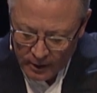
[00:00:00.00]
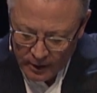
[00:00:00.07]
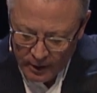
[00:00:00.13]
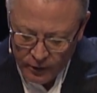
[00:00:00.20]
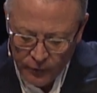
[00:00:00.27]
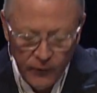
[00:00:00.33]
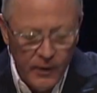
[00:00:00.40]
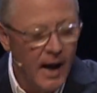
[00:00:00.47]

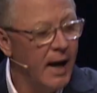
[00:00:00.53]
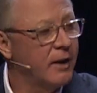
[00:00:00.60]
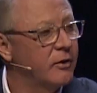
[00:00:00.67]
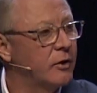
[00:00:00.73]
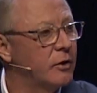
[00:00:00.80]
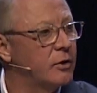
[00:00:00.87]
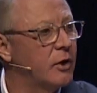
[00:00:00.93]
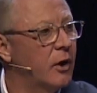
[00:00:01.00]
These
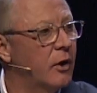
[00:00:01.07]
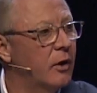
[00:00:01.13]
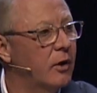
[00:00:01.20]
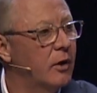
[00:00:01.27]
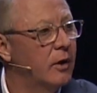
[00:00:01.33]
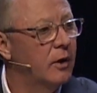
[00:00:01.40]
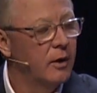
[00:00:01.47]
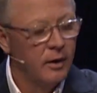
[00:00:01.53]
factors are
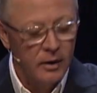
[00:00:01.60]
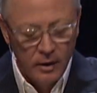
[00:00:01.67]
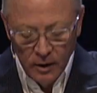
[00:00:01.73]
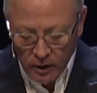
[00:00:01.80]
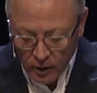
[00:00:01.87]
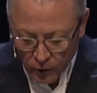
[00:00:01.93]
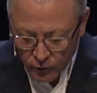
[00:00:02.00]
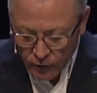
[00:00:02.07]

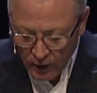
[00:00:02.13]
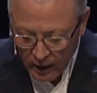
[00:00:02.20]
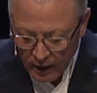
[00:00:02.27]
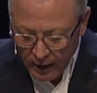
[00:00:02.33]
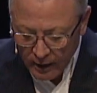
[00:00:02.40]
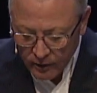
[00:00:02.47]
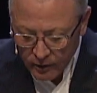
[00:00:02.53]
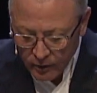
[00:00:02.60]
closely
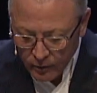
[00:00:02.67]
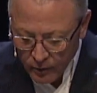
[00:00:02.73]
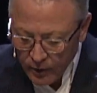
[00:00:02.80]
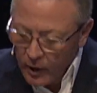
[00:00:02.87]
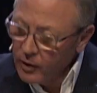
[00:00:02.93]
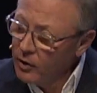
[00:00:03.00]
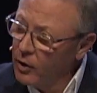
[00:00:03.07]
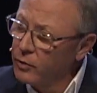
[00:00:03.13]
linked
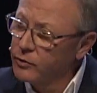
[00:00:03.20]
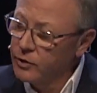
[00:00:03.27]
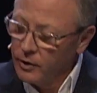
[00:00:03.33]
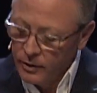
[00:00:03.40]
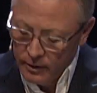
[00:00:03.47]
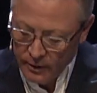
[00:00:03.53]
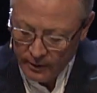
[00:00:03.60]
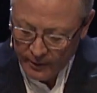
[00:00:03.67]
with our
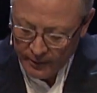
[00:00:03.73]
culture.